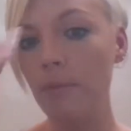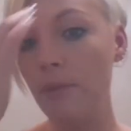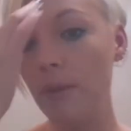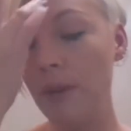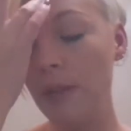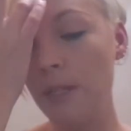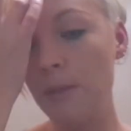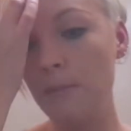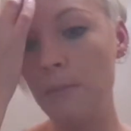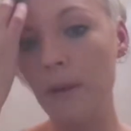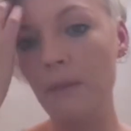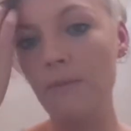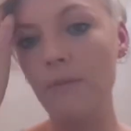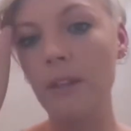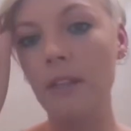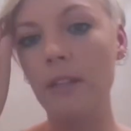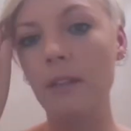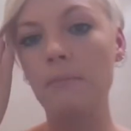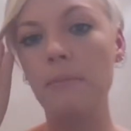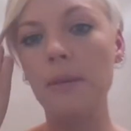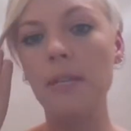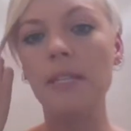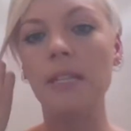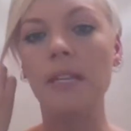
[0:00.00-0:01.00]
It's been
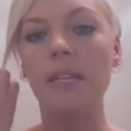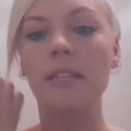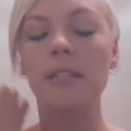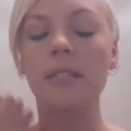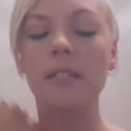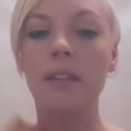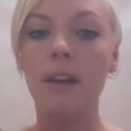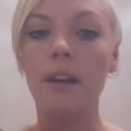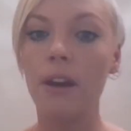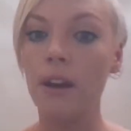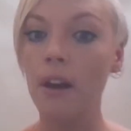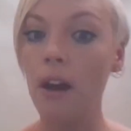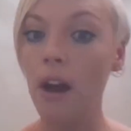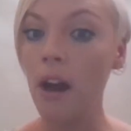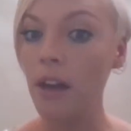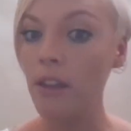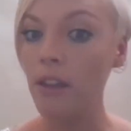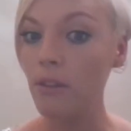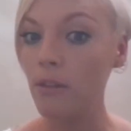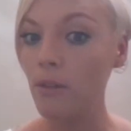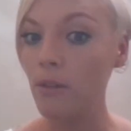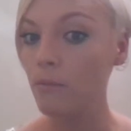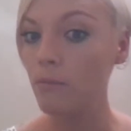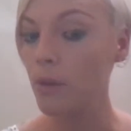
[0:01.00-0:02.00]
really busy, so I
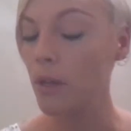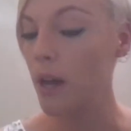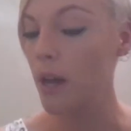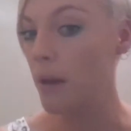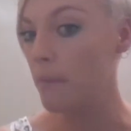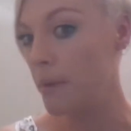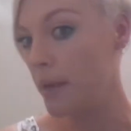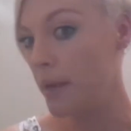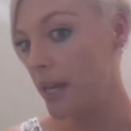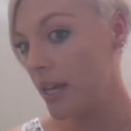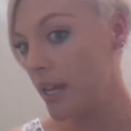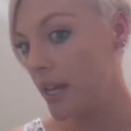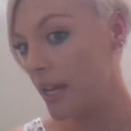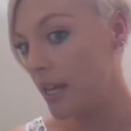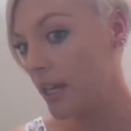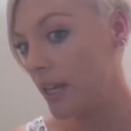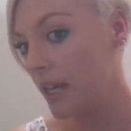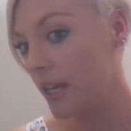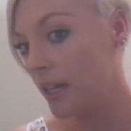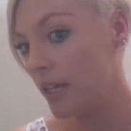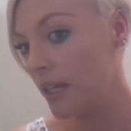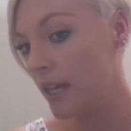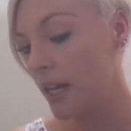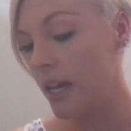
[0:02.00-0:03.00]
thought, well, I better get
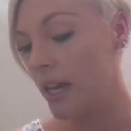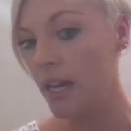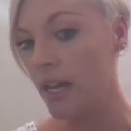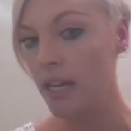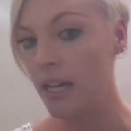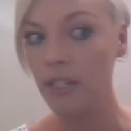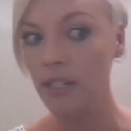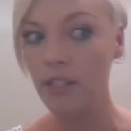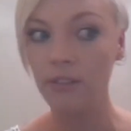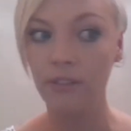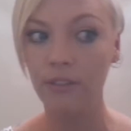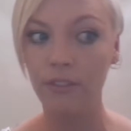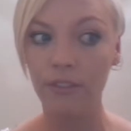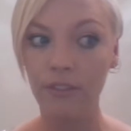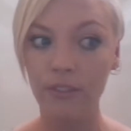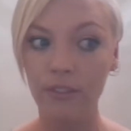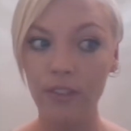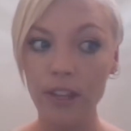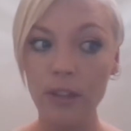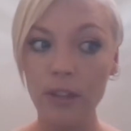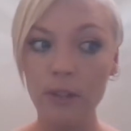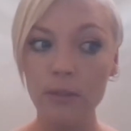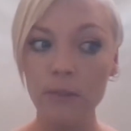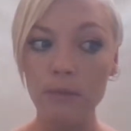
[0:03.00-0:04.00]
in and
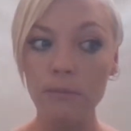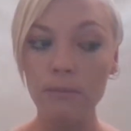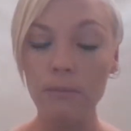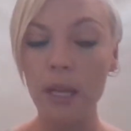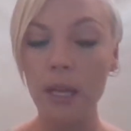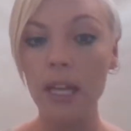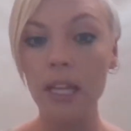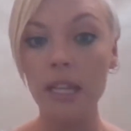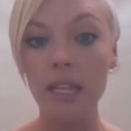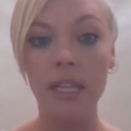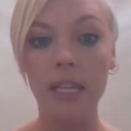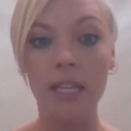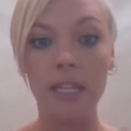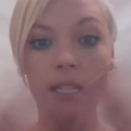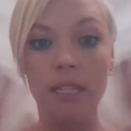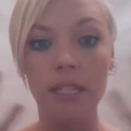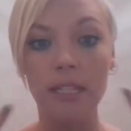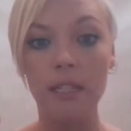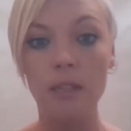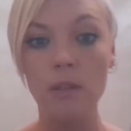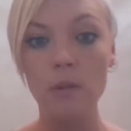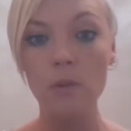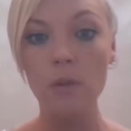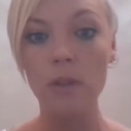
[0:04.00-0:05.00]
film this
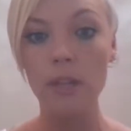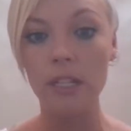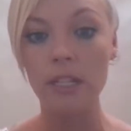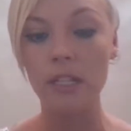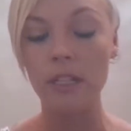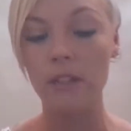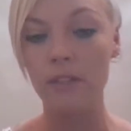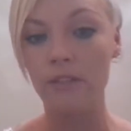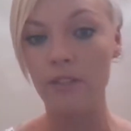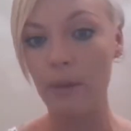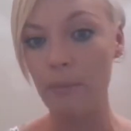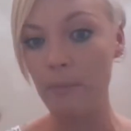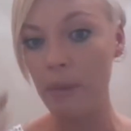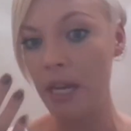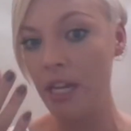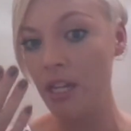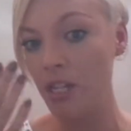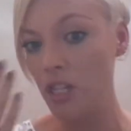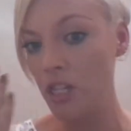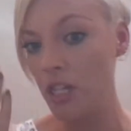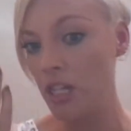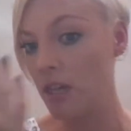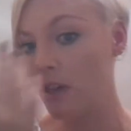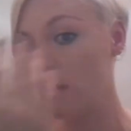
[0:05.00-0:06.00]
look. It's sort of a
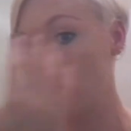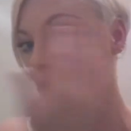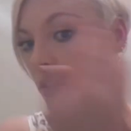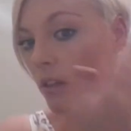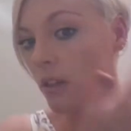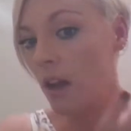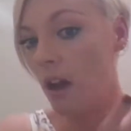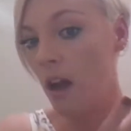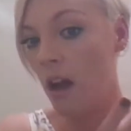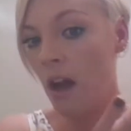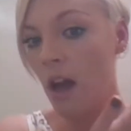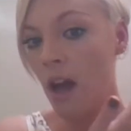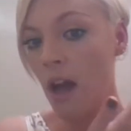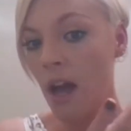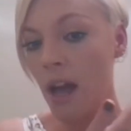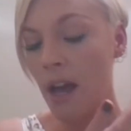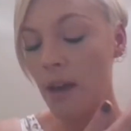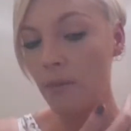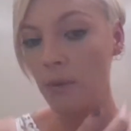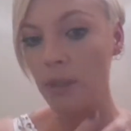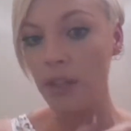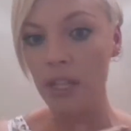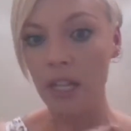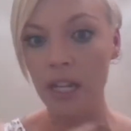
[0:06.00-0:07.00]
peachy coral eye
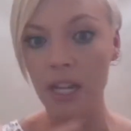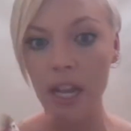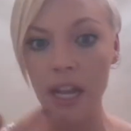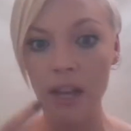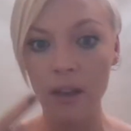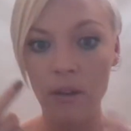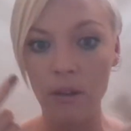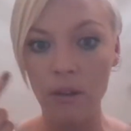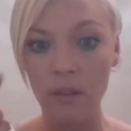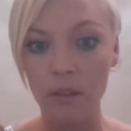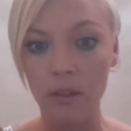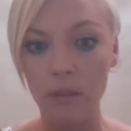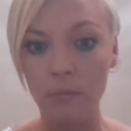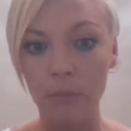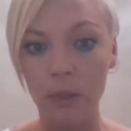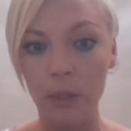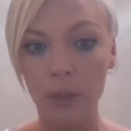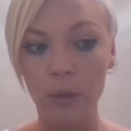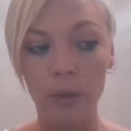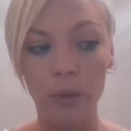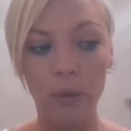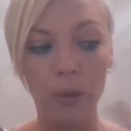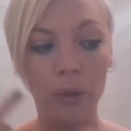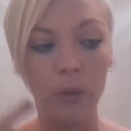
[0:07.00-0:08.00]
with the neon
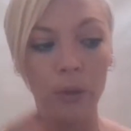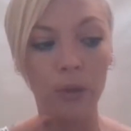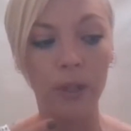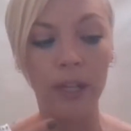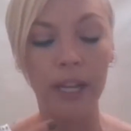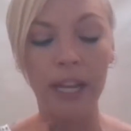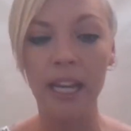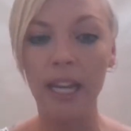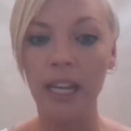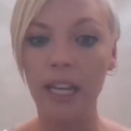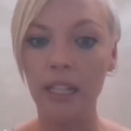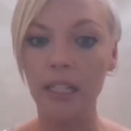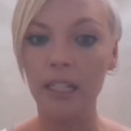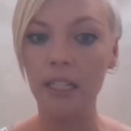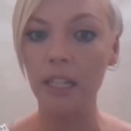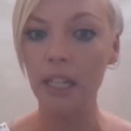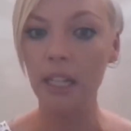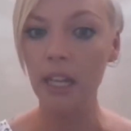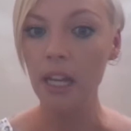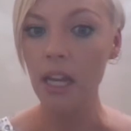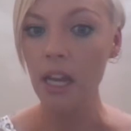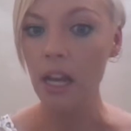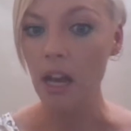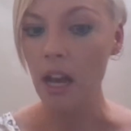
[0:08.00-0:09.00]
blue green
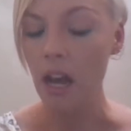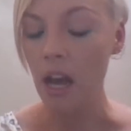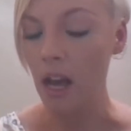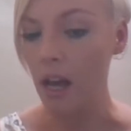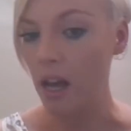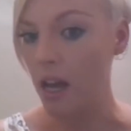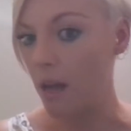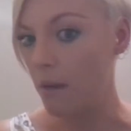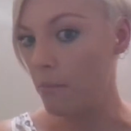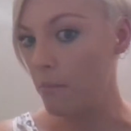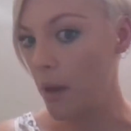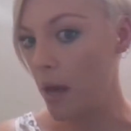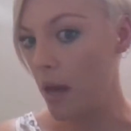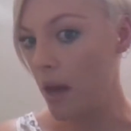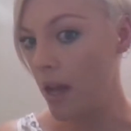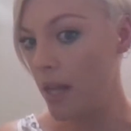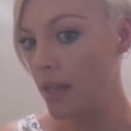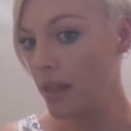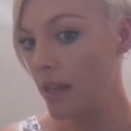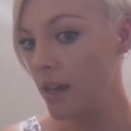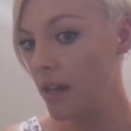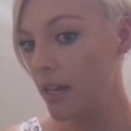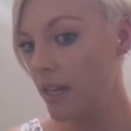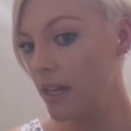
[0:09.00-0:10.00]

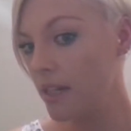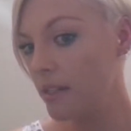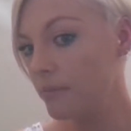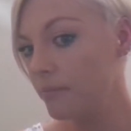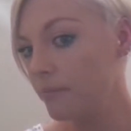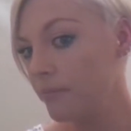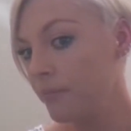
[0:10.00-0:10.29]
eyeliner.